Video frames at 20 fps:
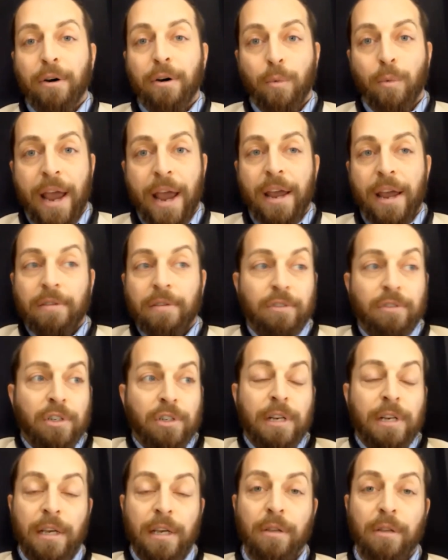way of
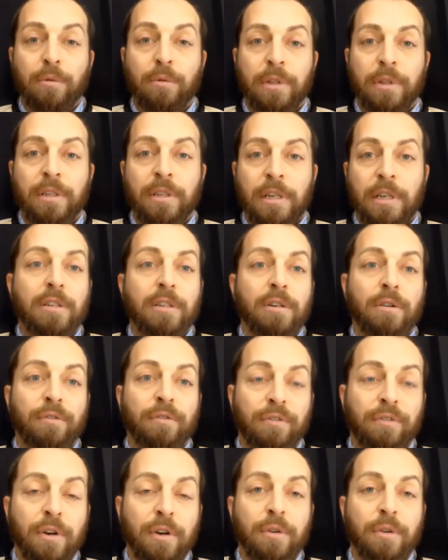just dealing with the seasonal
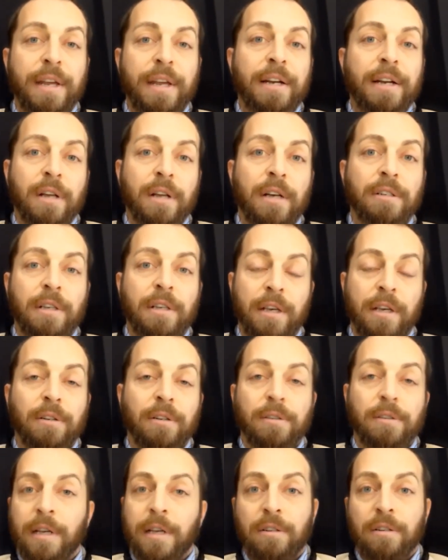flu, that it does
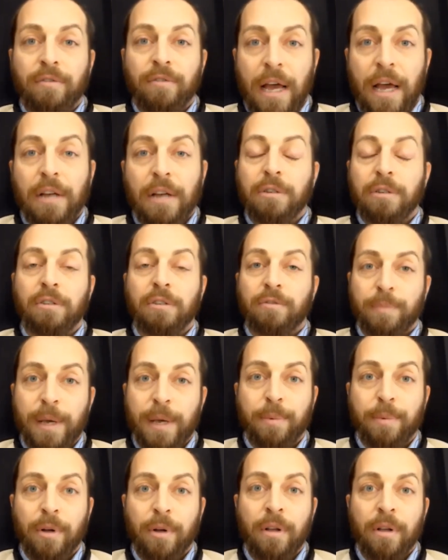kill tens of thousands of
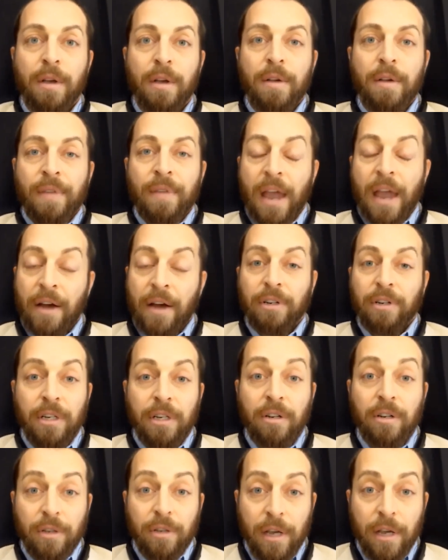people every
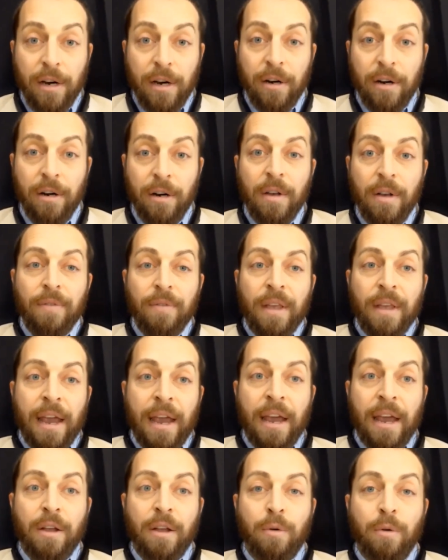single year.
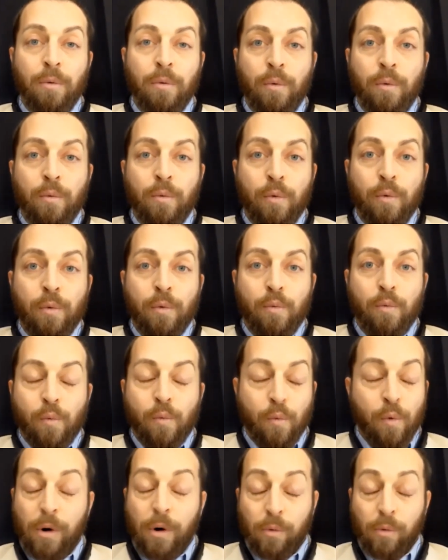And
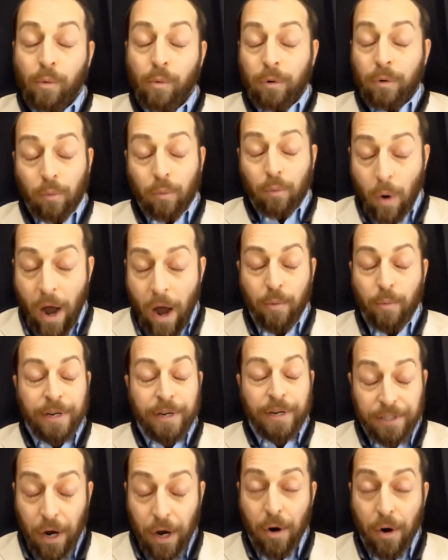
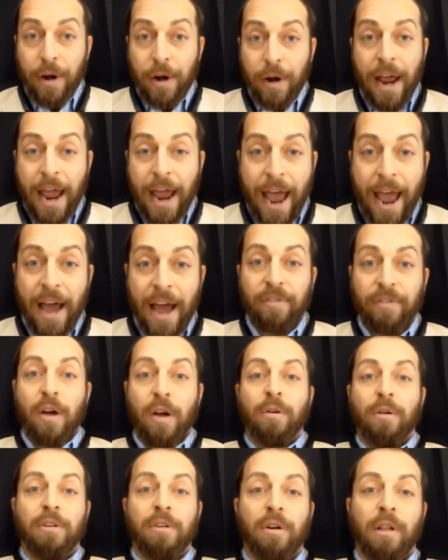we don't have
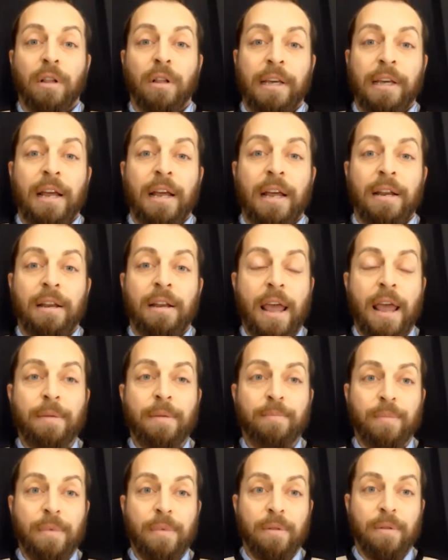like
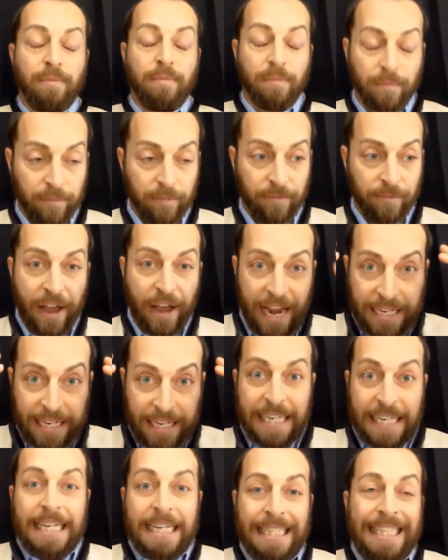a
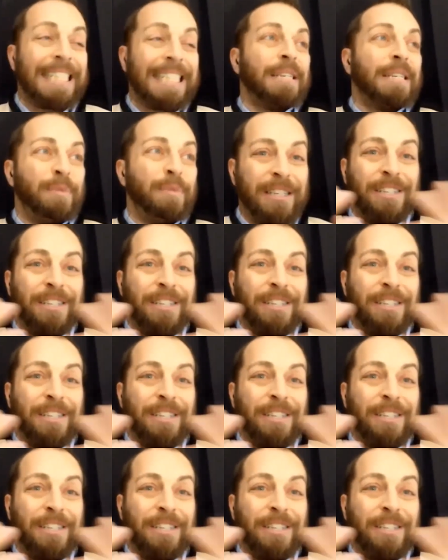vaccine system that